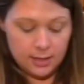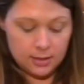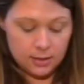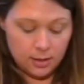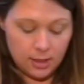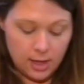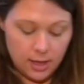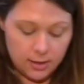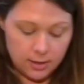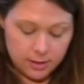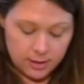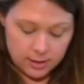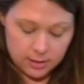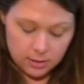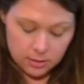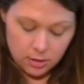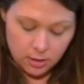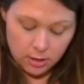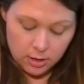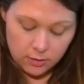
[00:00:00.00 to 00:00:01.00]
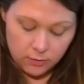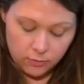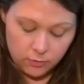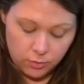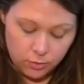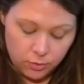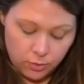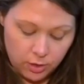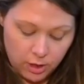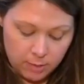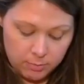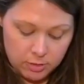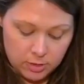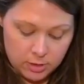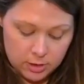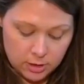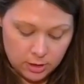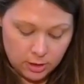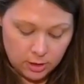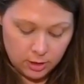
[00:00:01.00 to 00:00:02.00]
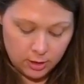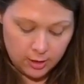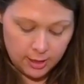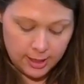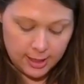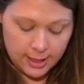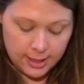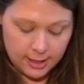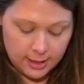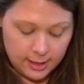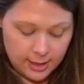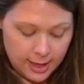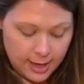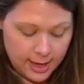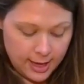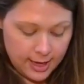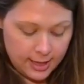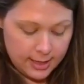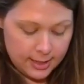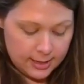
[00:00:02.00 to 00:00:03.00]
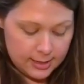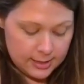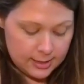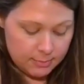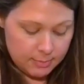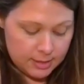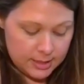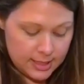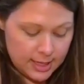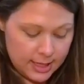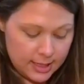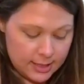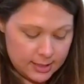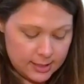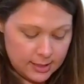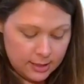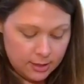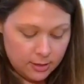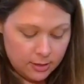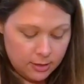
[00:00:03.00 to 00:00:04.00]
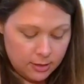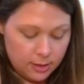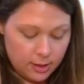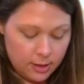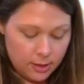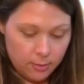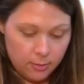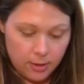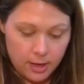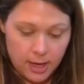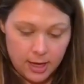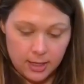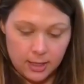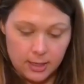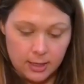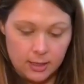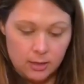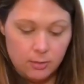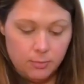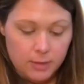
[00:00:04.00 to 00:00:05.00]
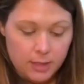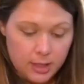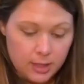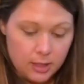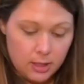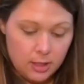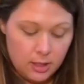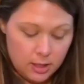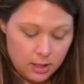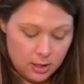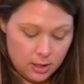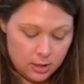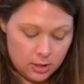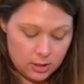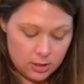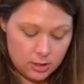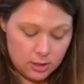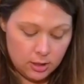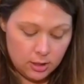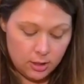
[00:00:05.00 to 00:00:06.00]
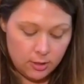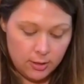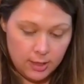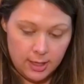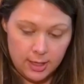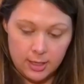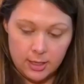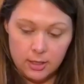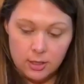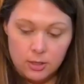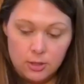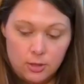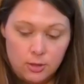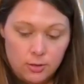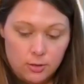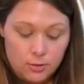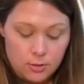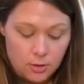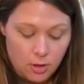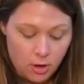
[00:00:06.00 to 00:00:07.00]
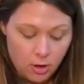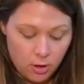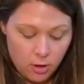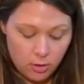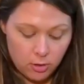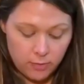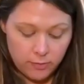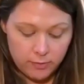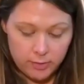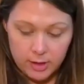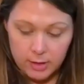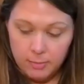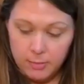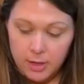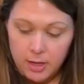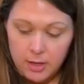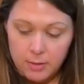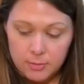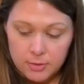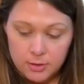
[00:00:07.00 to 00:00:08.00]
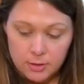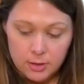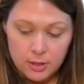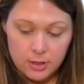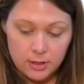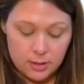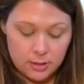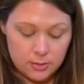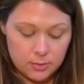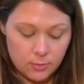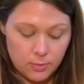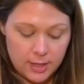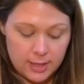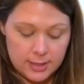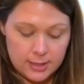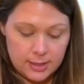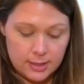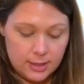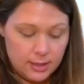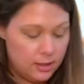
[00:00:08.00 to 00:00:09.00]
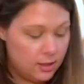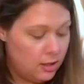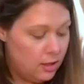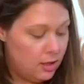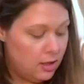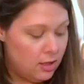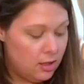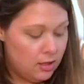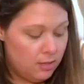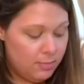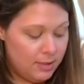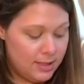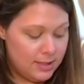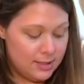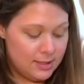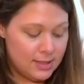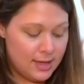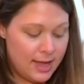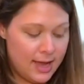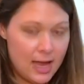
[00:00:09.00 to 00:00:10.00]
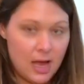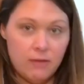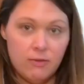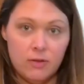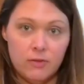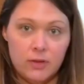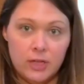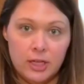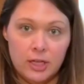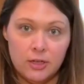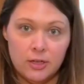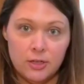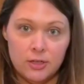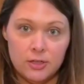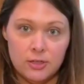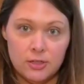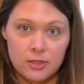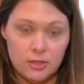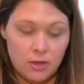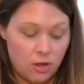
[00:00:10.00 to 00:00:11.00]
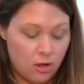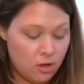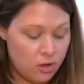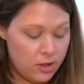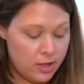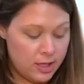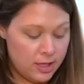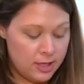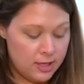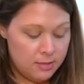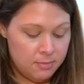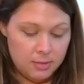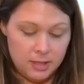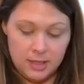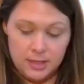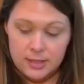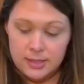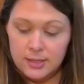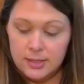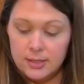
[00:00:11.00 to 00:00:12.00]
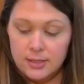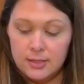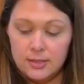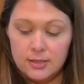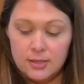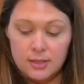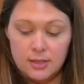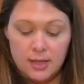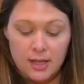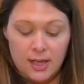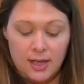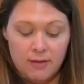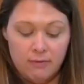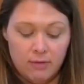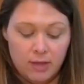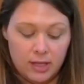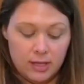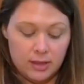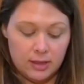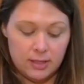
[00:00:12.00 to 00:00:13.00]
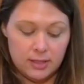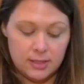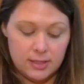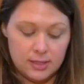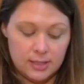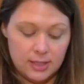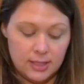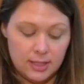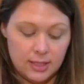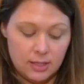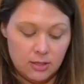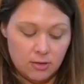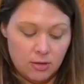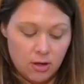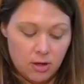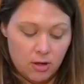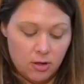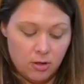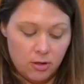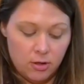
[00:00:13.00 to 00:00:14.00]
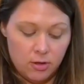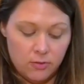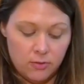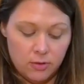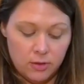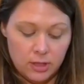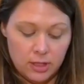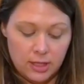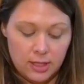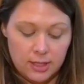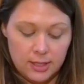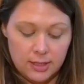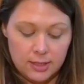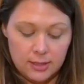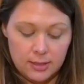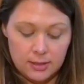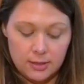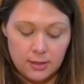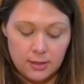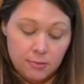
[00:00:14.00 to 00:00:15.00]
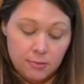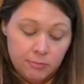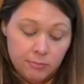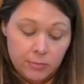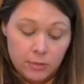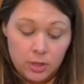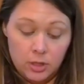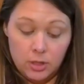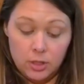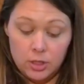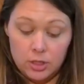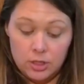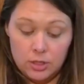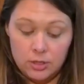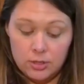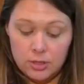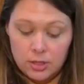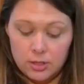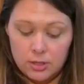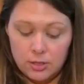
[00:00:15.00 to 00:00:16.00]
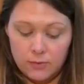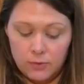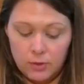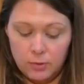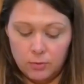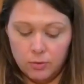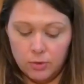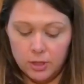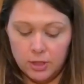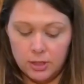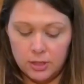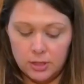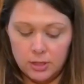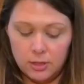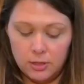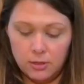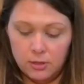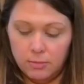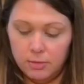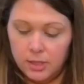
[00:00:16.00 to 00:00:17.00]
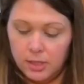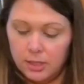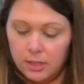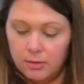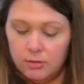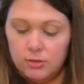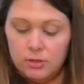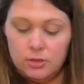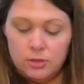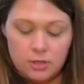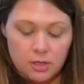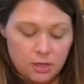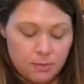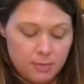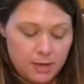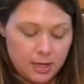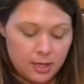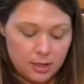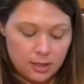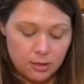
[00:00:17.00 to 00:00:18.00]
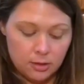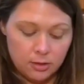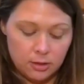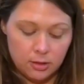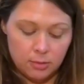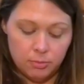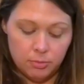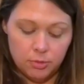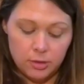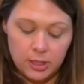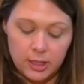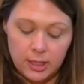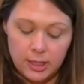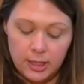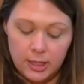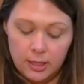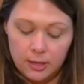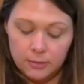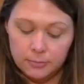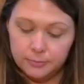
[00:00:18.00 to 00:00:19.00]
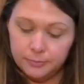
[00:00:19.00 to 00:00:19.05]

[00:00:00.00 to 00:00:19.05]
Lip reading: so now that this is already full, I'm just gonna go ahead and add in some potatoes here and there where I can get them in, just to go ahead and use all of them up so nothing's wasted. The pieces I have over here are just all the end pieces that have like the skin all over the end. You could use those if you wanted to, but I'm just trying to make it look pretty.